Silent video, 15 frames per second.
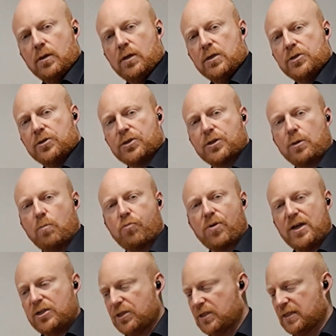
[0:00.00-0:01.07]
So it's
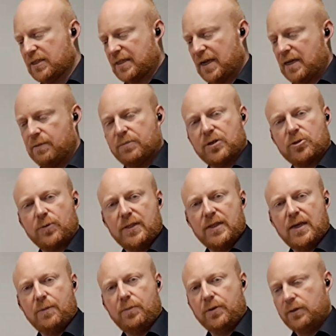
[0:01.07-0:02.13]
compression site between the
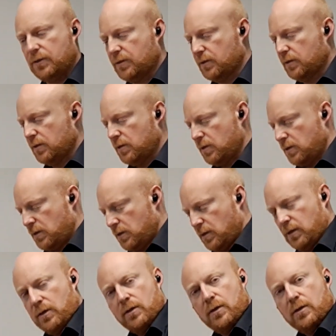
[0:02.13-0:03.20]
nipples,
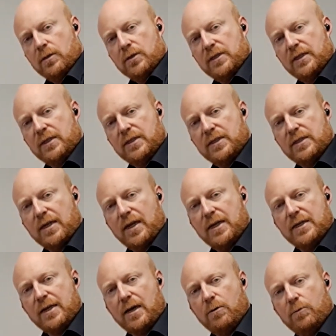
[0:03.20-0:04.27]
tilted slightly
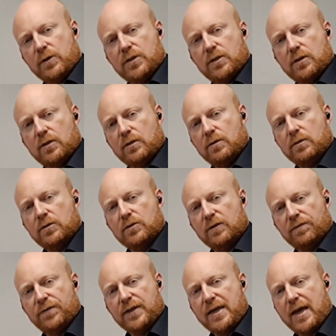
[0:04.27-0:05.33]
downwards.
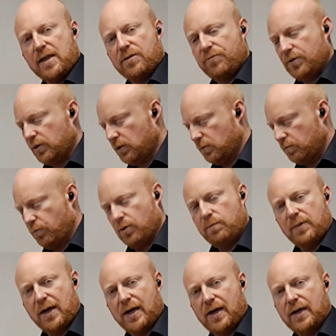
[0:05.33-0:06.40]
Don't forget the roll, bum
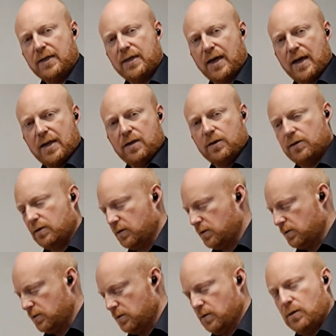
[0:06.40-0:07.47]
high, head
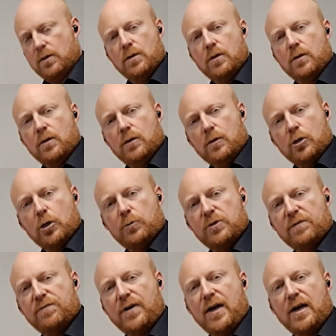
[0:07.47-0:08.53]
low, up to
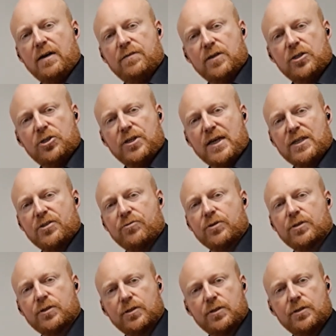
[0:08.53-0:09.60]
5 chest
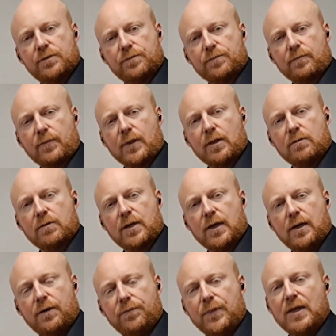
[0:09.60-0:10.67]
thrusts.
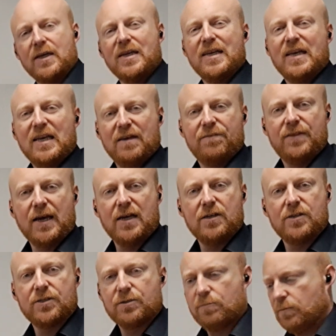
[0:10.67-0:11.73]
Okay, if that
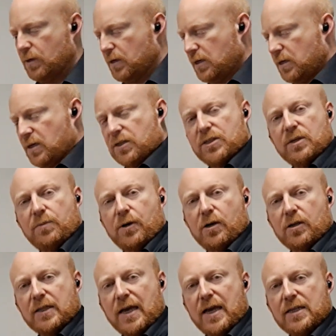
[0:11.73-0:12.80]
doesn't work,
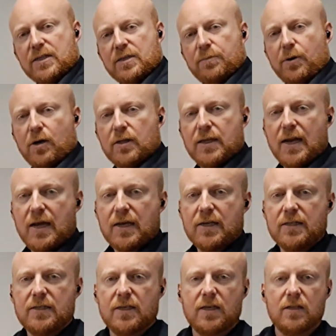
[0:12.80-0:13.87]
support the head, support the neck
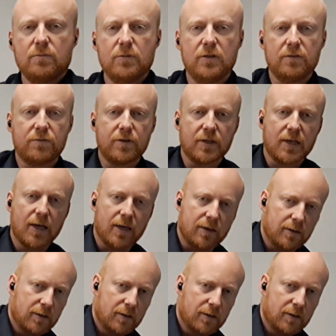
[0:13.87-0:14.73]
and turn them over again.